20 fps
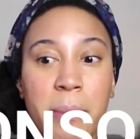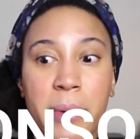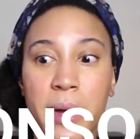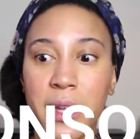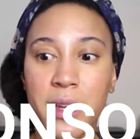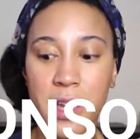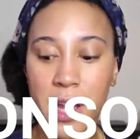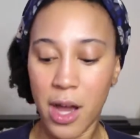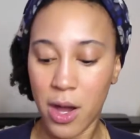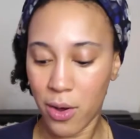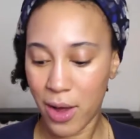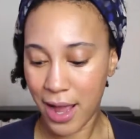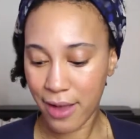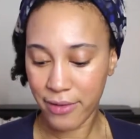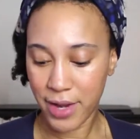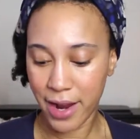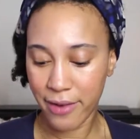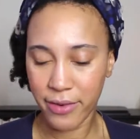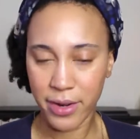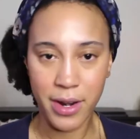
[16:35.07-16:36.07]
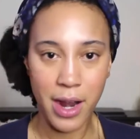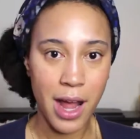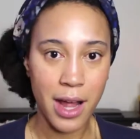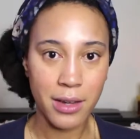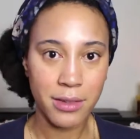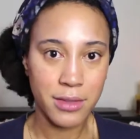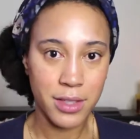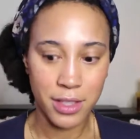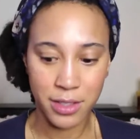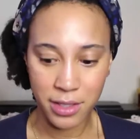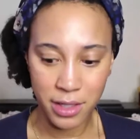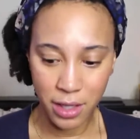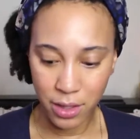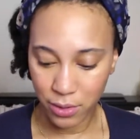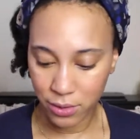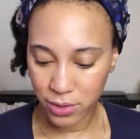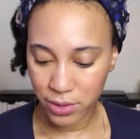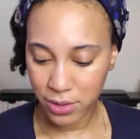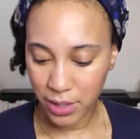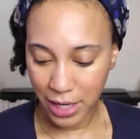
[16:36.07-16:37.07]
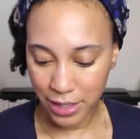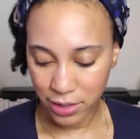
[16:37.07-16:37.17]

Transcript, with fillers: But no, I've never not disclosed.